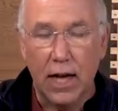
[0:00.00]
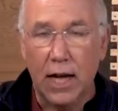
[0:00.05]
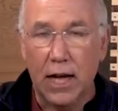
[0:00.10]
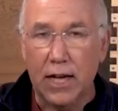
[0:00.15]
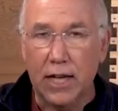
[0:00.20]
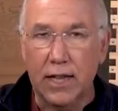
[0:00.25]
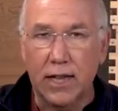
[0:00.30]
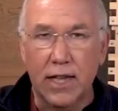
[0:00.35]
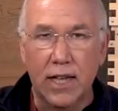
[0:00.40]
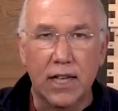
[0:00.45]

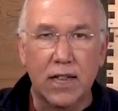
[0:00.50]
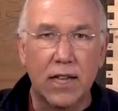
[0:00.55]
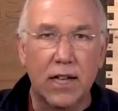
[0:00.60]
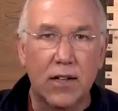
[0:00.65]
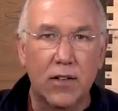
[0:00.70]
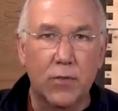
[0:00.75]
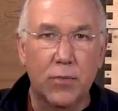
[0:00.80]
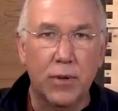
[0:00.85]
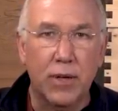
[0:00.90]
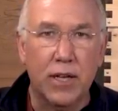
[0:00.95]
And I think
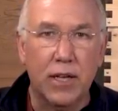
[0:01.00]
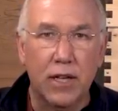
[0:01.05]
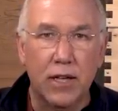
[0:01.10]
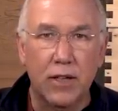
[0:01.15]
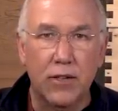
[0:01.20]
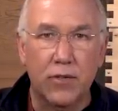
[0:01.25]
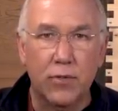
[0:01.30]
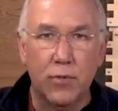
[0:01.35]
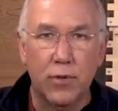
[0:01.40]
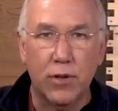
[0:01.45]
that's
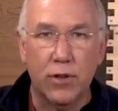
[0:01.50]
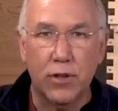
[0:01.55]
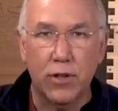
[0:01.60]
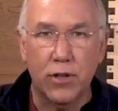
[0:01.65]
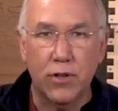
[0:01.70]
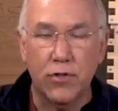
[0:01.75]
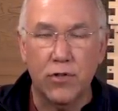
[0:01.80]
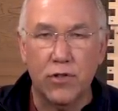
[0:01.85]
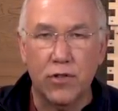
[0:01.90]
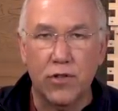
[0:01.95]
because with
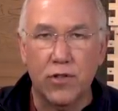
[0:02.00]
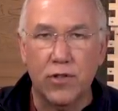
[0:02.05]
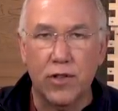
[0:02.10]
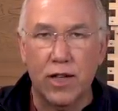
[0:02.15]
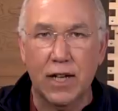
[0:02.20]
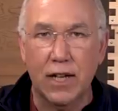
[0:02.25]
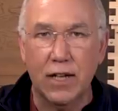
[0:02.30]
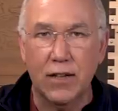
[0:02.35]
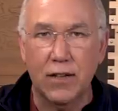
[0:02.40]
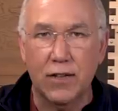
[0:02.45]
those
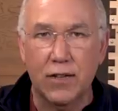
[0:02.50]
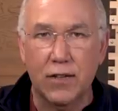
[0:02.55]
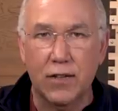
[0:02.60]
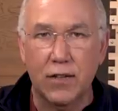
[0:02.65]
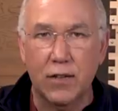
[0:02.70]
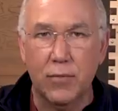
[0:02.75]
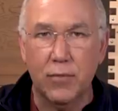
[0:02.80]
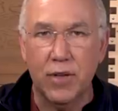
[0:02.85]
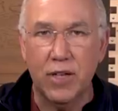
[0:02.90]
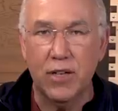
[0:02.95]
designs,
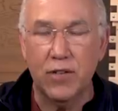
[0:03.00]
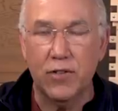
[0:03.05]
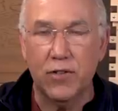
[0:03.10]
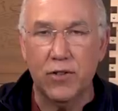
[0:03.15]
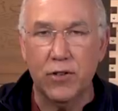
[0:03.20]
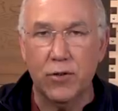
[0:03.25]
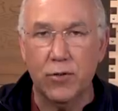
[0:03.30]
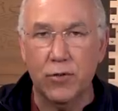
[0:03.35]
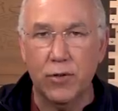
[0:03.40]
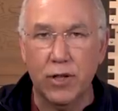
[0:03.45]
the bees
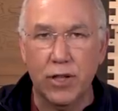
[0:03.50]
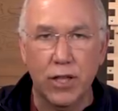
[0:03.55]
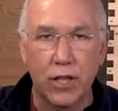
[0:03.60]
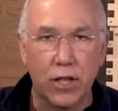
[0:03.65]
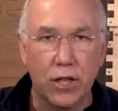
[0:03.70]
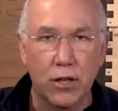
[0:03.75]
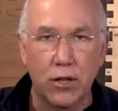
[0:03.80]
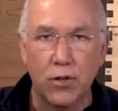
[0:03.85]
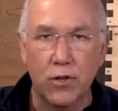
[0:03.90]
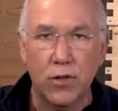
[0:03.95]
don't
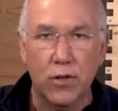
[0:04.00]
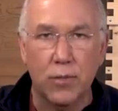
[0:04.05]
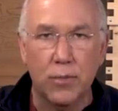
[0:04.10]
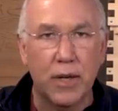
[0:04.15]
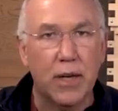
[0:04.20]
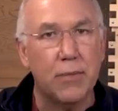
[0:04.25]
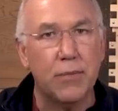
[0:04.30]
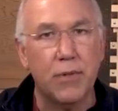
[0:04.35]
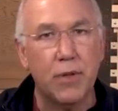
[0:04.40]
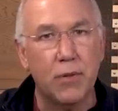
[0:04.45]
really glue them
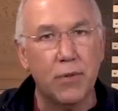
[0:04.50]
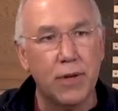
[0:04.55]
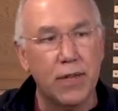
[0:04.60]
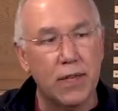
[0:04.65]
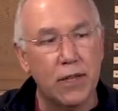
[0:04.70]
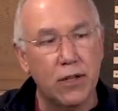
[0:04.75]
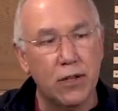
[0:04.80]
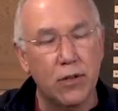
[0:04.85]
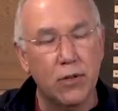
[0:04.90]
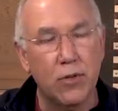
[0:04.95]
up the way
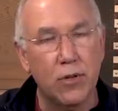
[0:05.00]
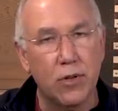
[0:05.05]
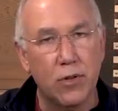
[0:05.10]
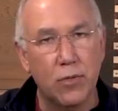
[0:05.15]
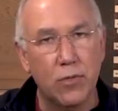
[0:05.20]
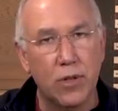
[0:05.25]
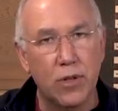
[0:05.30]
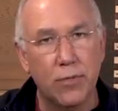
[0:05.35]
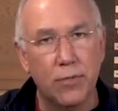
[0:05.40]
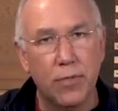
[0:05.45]
they do with
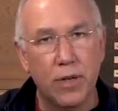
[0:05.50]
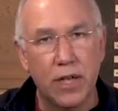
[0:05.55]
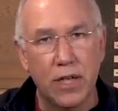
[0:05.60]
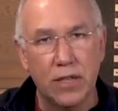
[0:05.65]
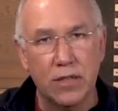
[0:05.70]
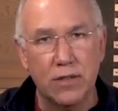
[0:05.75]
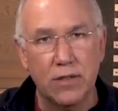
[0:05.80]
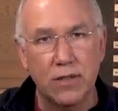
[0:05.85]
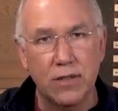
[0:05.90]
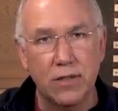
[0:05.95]
the wooden
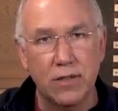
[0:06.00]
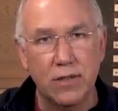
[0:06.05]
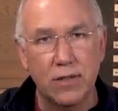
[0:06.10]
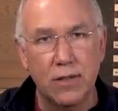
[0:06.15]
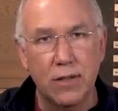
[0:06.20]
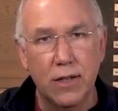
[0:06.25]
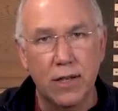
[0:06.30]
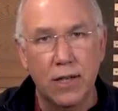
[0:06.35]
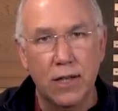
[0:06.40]
boxes.